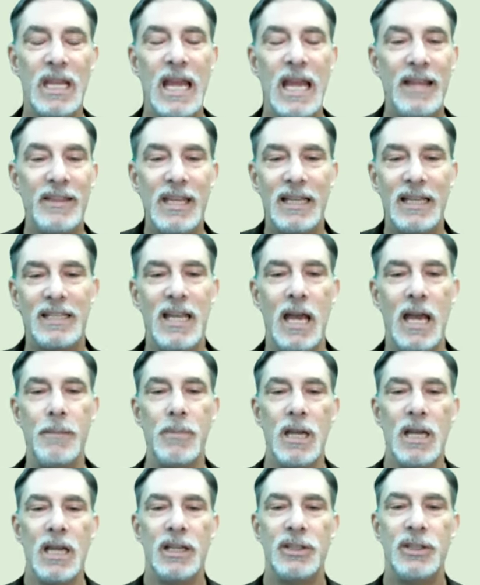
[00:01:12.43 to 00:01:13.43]
At that
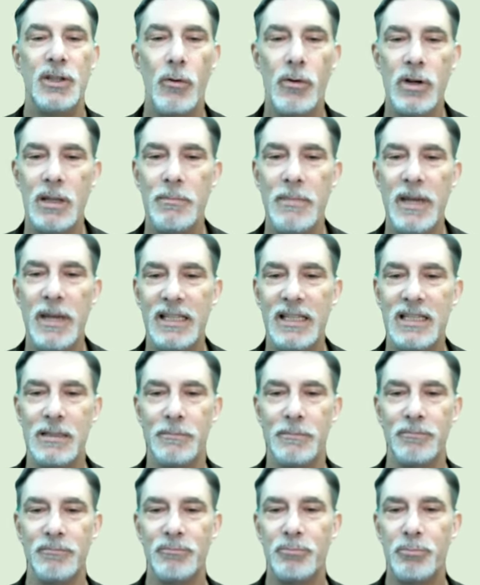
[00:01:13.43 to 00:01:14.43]
time, Doherty made
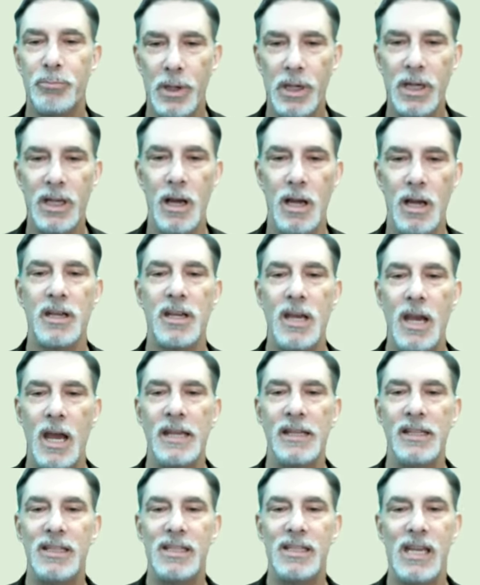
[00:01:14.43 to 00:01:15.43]
some pretty
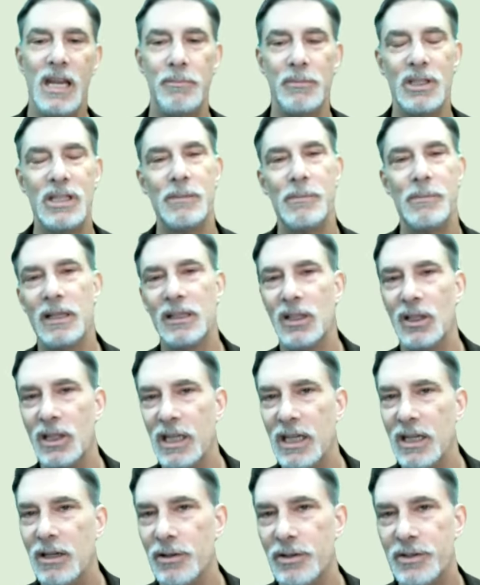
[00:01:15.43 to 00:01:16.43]
unkind statements about the
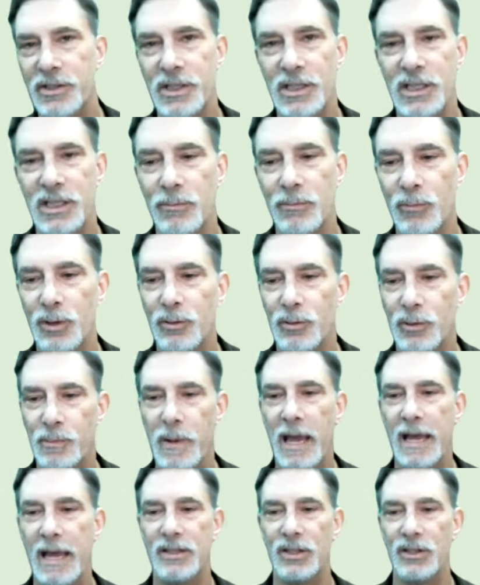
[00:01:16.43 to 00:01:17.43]
legal system, which was
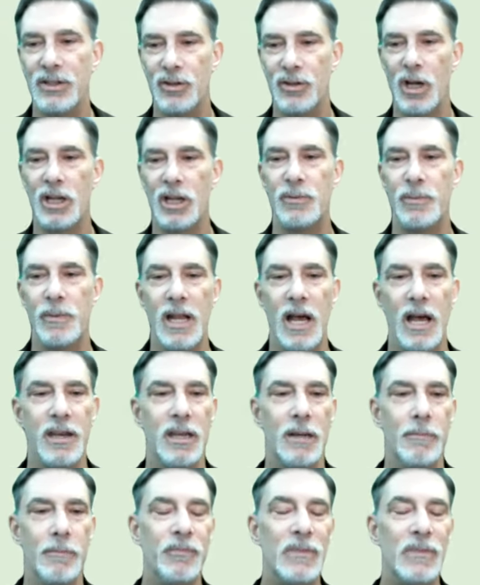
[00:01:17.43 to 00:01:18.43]
passing judgment on
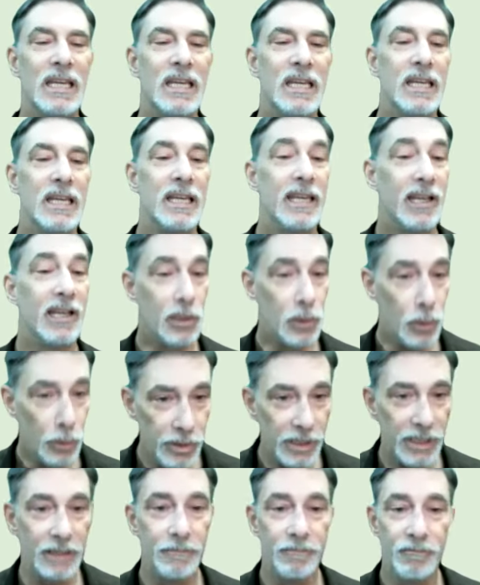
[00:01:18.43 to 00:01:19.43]
him,
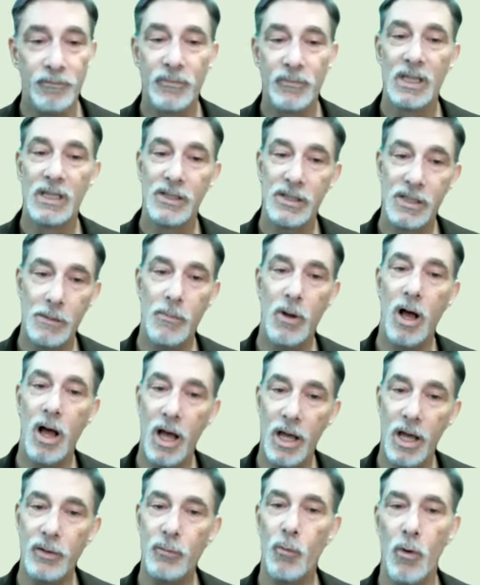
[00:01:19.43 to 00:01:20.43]
including some
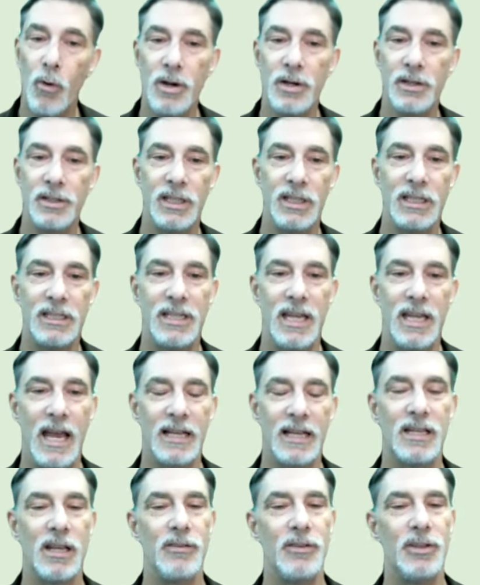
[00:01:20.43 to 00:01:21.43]
unwarranted
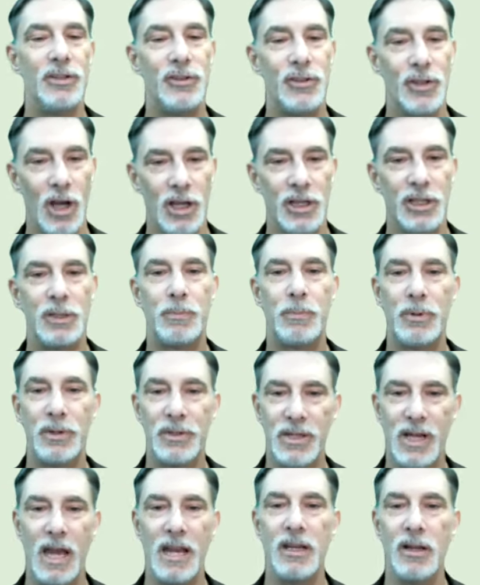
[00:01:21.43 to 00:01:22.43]
attacks on the judge
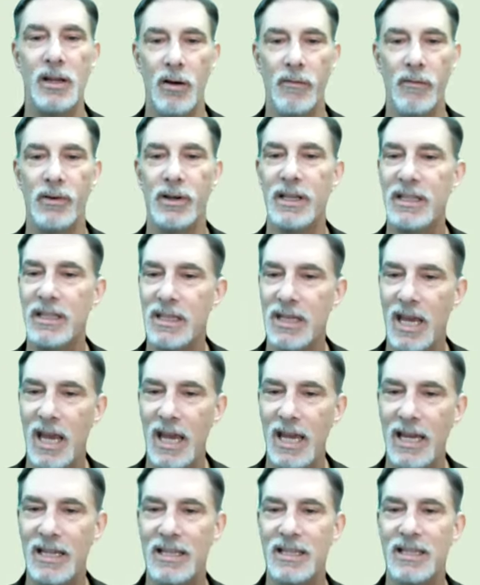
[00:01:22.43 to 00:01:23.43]
presiding over his
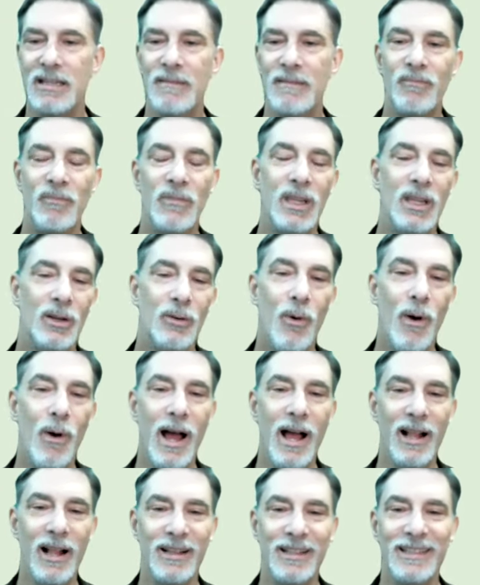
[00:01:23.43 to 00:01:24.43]
case.
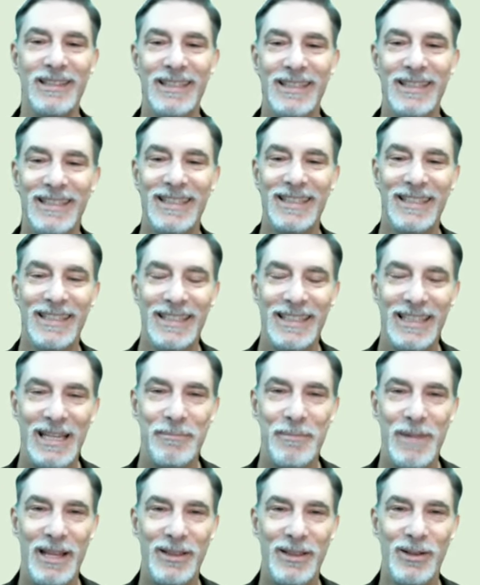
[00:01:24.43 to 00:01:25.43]
Well, he
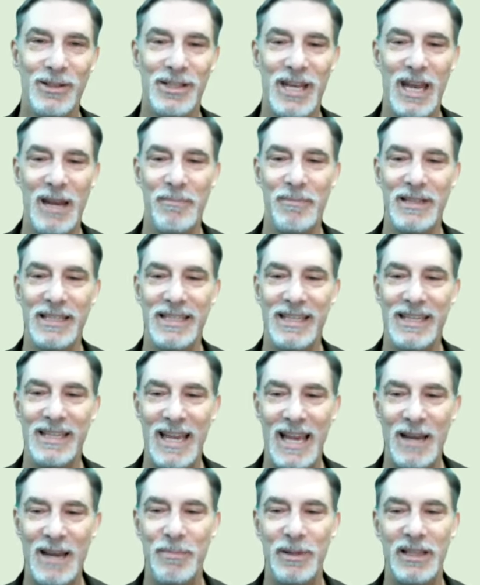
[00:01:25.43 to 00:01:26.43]
made those statements
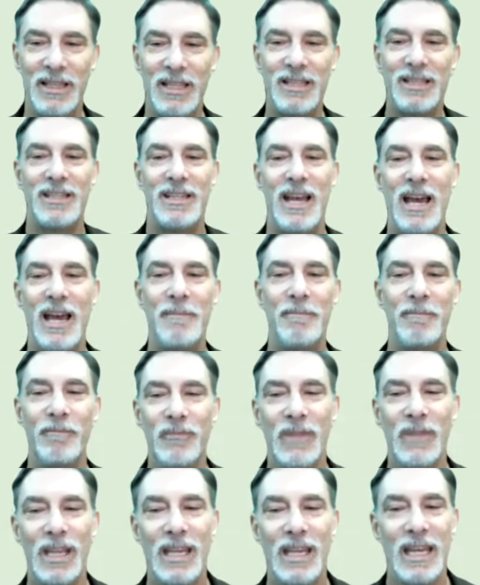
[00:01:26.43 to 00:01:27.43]
again, but this time
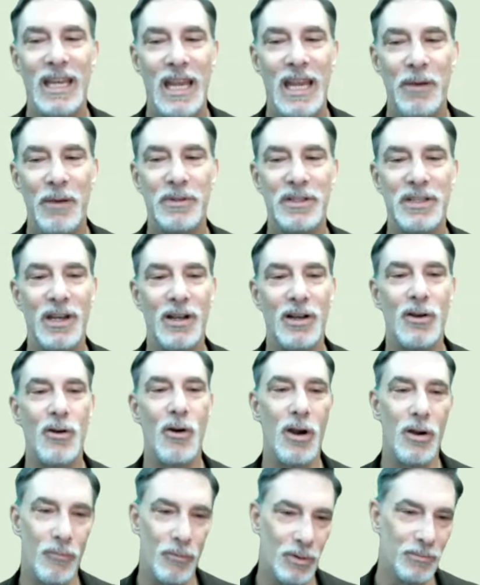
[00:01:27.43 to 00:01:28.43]
it was in a
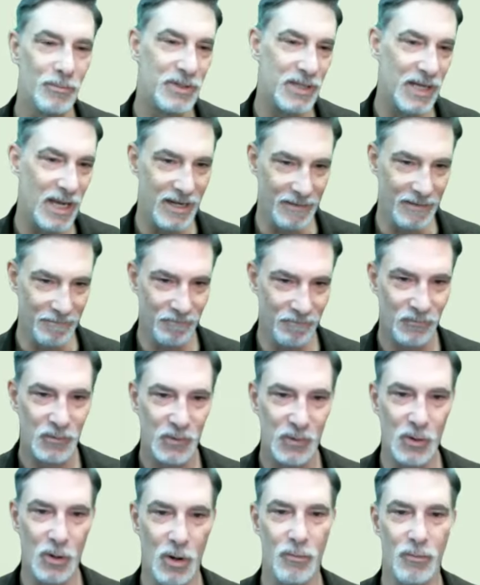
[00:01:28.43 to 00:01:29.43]
courtroom setting.
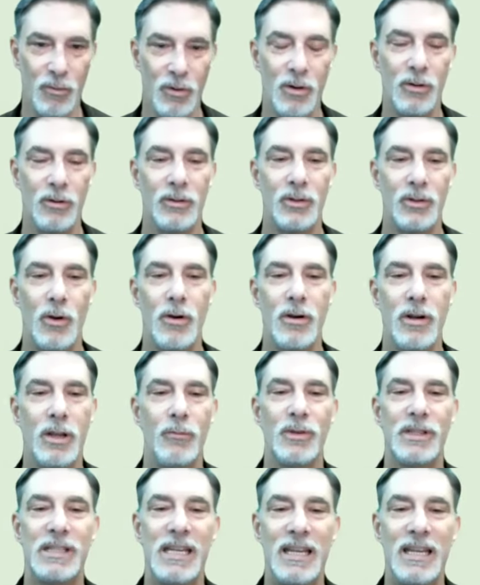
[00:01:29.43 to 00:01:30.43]
Doherty
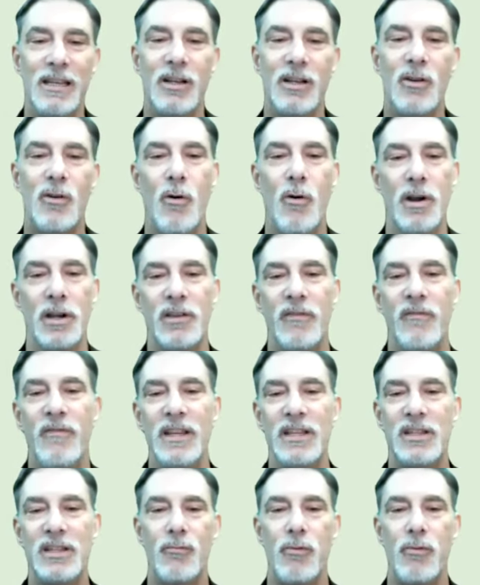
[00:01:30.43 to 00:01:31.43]
was in a court to
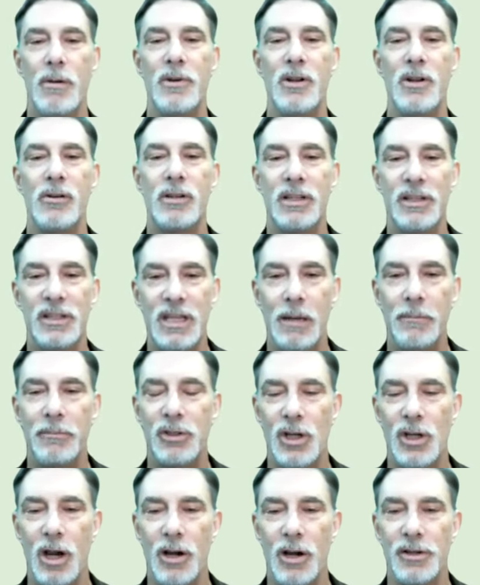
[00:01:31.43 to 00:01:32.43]
face criminal
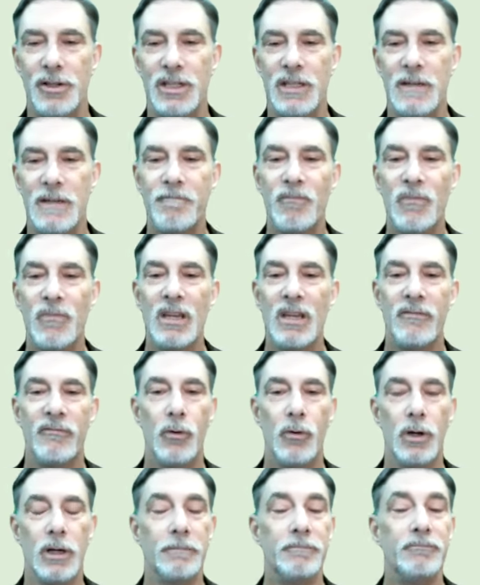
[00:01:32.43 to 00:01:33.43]
contempt charges
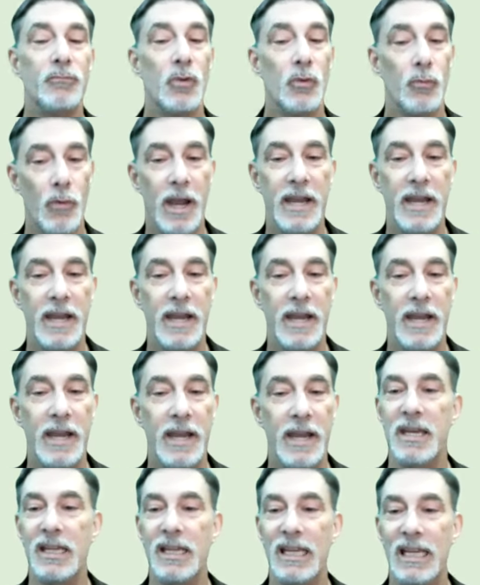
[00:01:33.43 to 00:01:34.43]
for writing
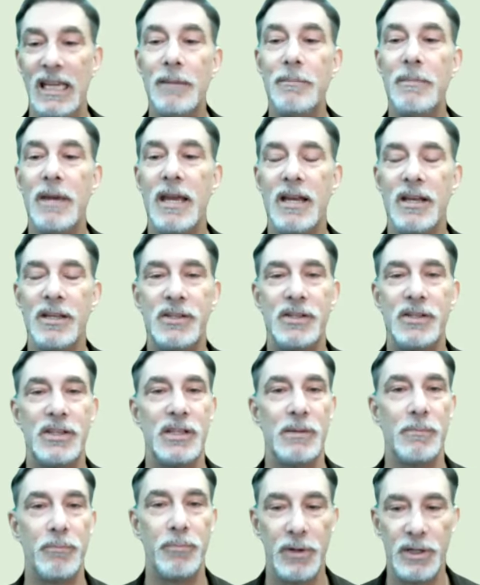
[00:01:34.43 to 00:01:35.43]
threatening emails
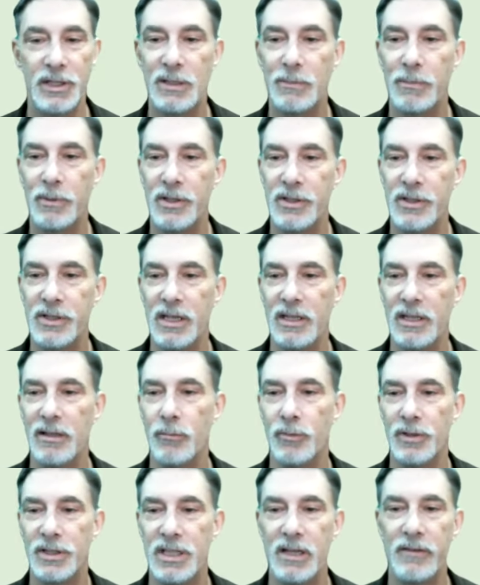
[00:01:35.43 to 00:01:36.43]
to some principals in the
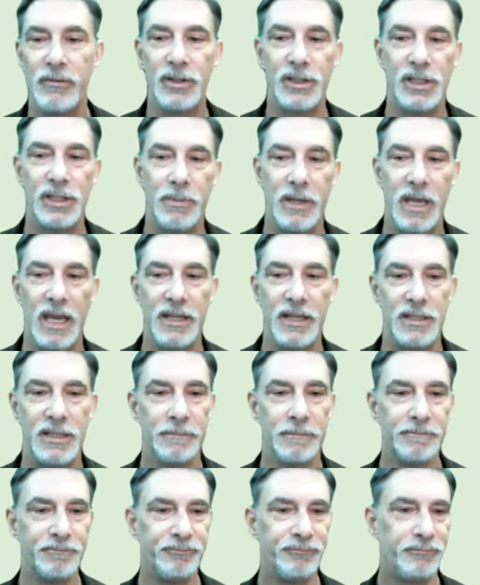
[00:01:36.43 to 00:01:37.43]
receivership case.